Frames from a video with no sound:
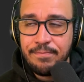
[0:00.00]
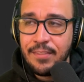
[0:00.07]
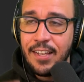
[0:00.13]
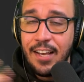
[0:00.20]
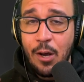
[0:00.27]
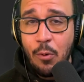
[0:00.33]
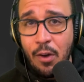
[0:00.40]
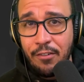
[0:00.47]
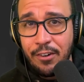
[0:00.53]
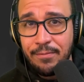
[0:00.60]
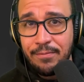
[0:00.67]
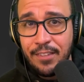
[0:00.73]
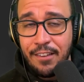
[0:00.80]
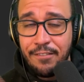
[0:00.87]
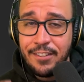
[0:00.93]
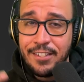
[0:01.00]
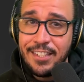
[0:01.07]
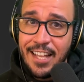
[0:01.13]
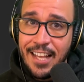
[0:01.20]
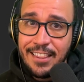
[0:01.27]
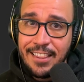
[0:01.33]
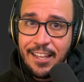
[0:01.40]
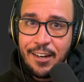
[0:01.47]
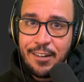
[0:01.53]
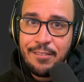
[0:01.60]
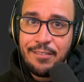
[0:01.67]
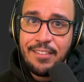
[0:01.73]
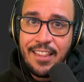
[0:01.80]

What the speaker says: However, if it's not there,